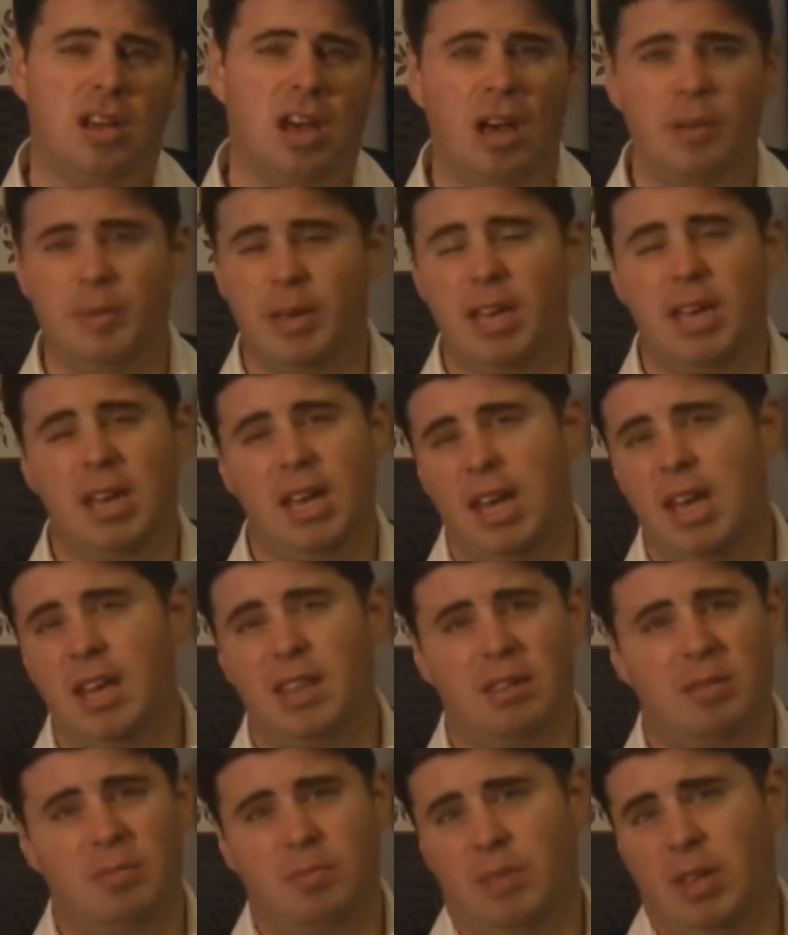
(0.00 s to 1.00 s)
I mean, it
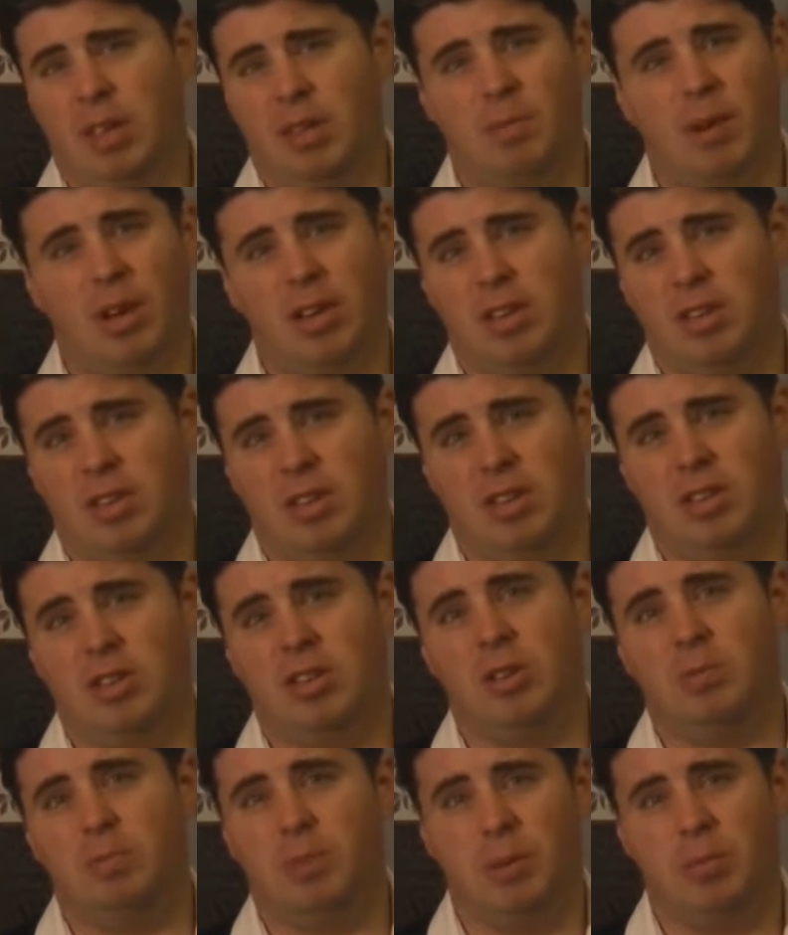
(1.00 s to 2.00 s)
isn't as much as it
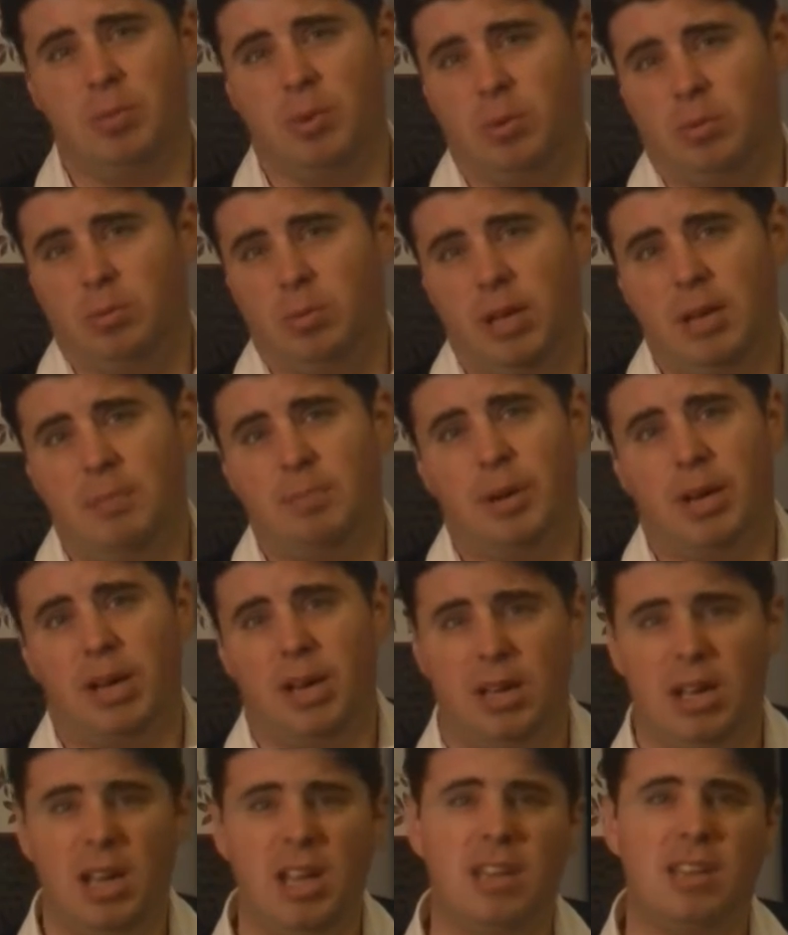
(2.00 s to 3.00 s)
should be probably,
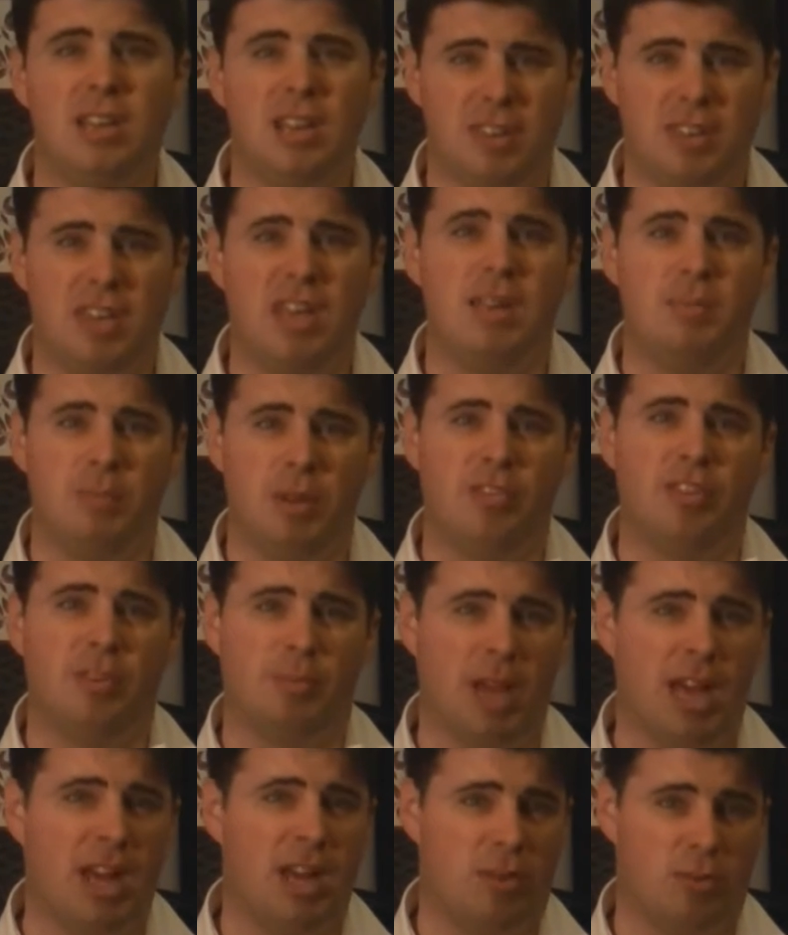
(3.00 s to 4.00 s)
but it does keep me
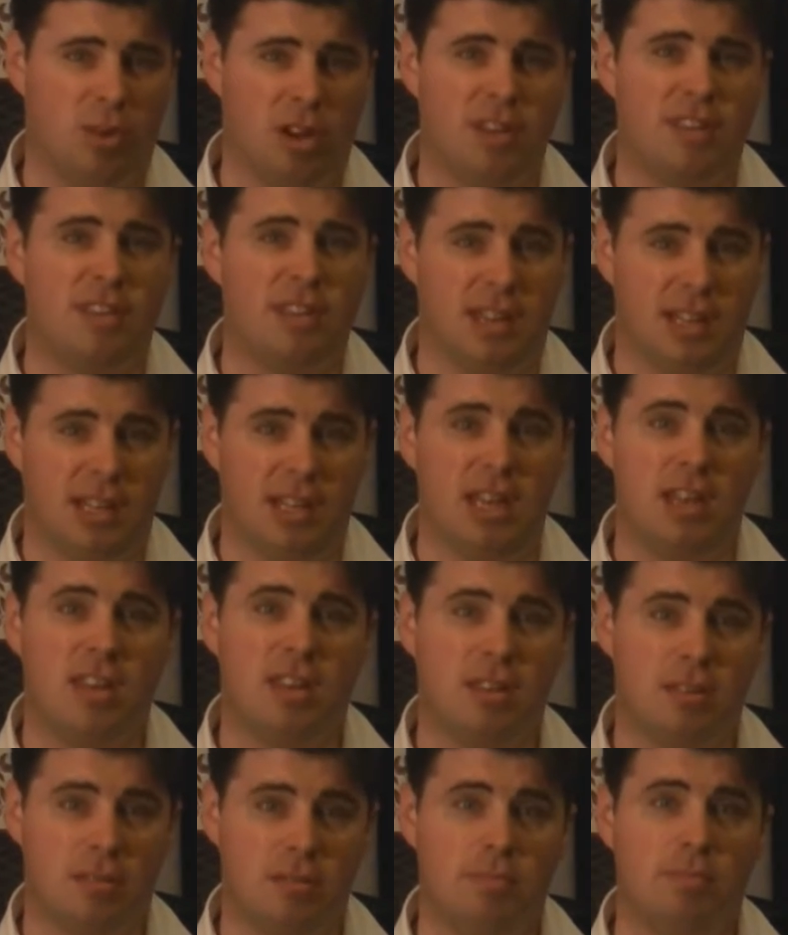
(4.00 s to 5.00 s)
from getting rusty at
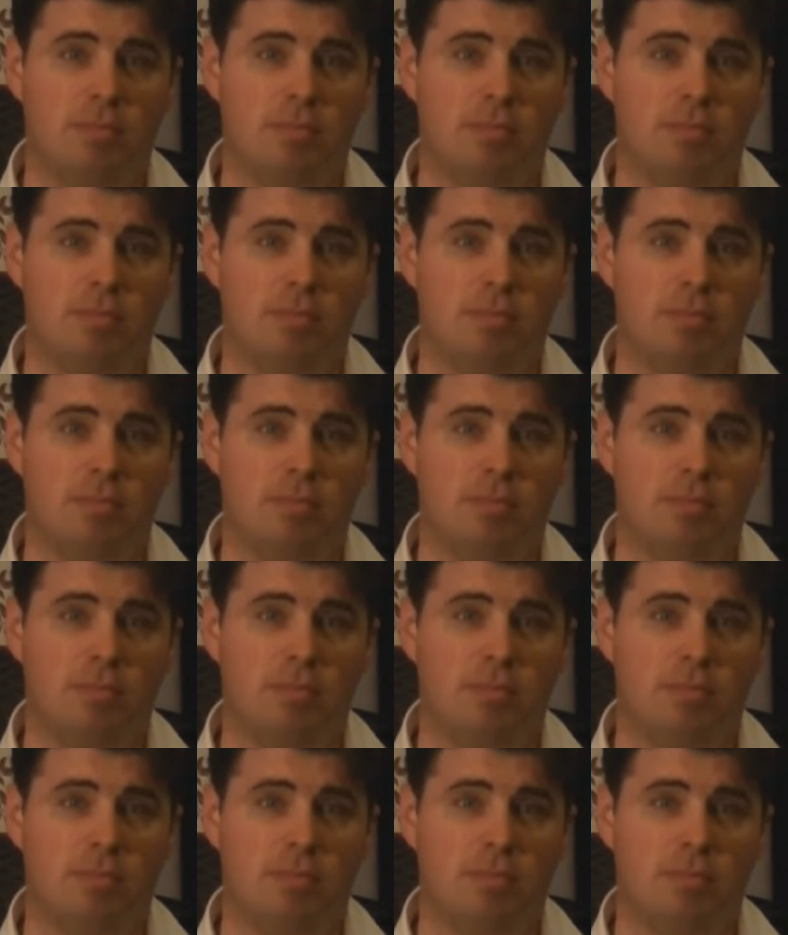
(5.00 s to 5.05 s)
least.